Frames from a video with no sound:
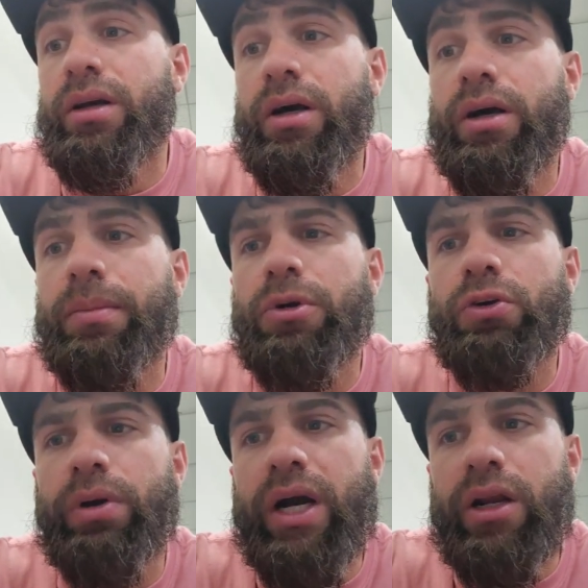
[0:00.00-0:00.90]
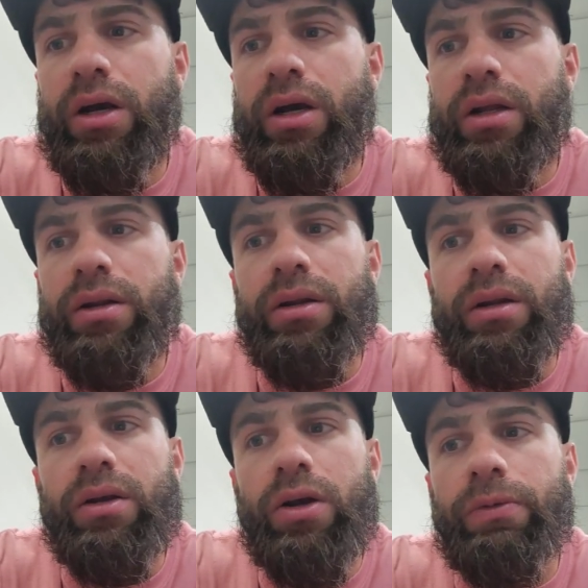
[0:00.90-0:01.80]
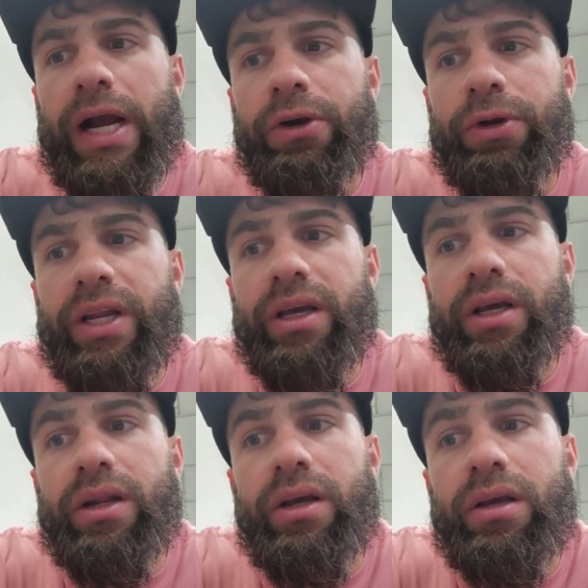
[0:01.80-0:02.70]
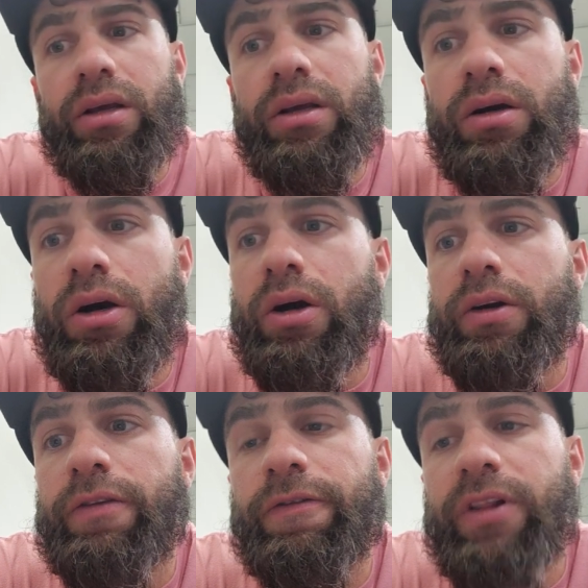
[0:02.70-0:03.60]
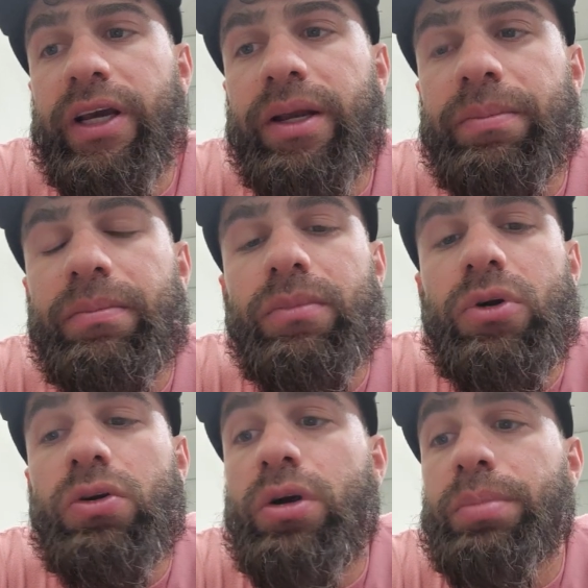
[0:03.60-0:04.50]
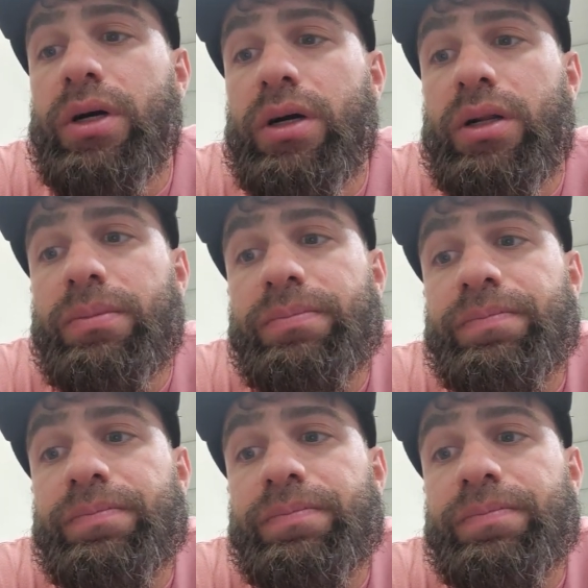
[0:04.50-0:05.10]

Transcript: Koraidon, Arachnid, Heart Flame, Ogerpon,